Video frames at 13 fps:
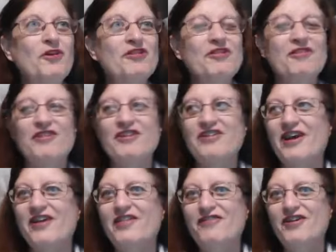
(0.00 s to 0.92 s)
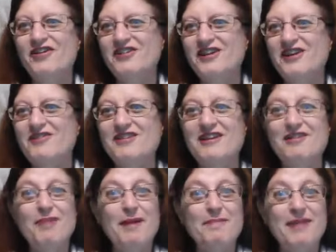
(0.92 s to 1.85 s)
the video, the first thing you see
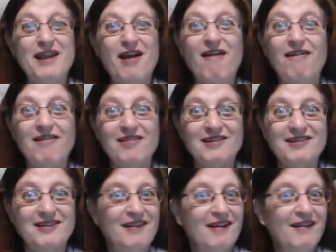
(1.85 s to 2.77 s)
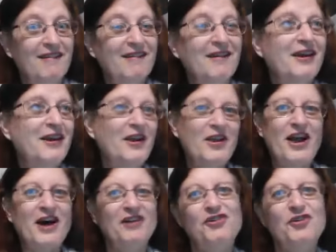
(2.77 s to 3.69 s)
is my big arse.
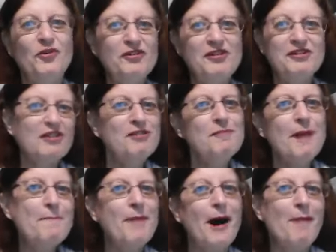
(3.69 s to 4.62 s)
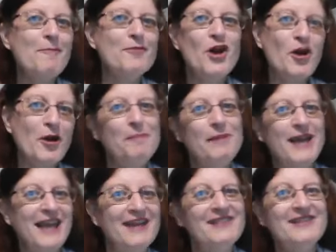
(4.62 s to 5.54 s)
Yes, does my bum look
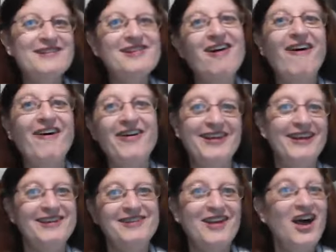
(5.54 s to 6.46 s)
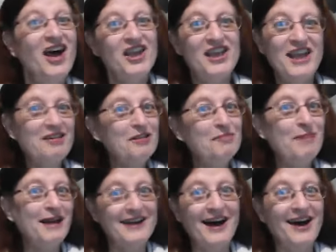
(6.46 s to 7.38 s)
big in this harness? Yes,
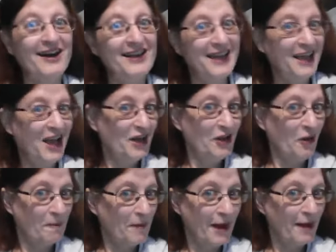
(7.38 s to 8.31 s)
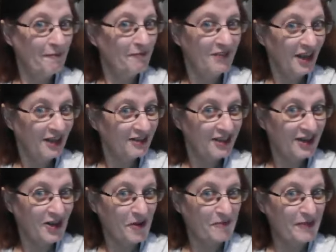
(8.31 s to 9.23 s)
my darling, your bum does
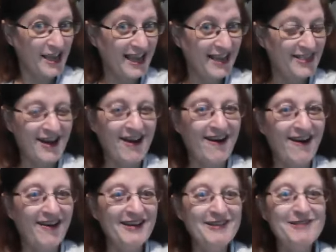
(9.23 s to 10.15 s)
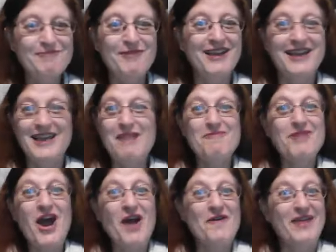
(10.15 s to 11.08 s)
look big in the harness, but keep
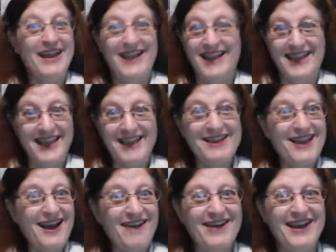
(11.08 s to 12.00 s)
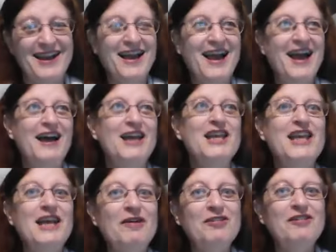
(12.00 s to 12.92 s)
going.
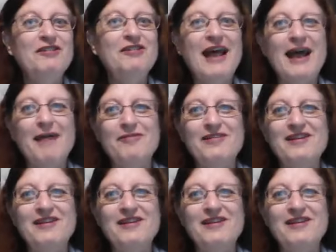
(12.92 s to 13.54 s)
Little steps.